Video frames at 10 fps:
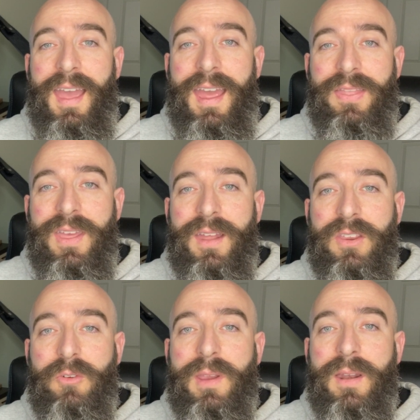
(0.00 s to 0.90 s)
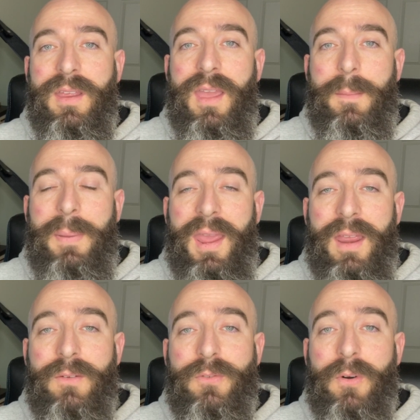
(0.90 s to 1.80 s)
And then you can get
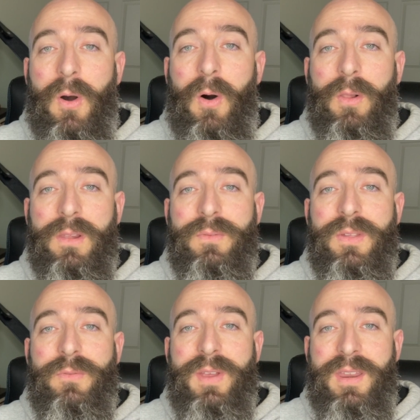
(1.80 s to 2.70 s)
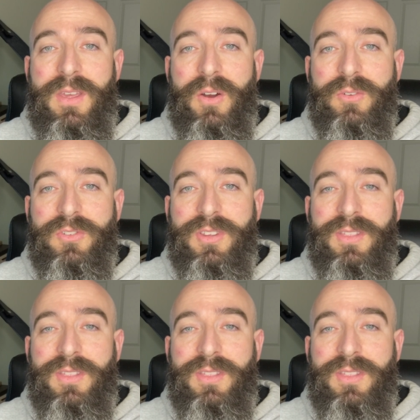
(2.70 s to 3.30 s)
paid for all of the videos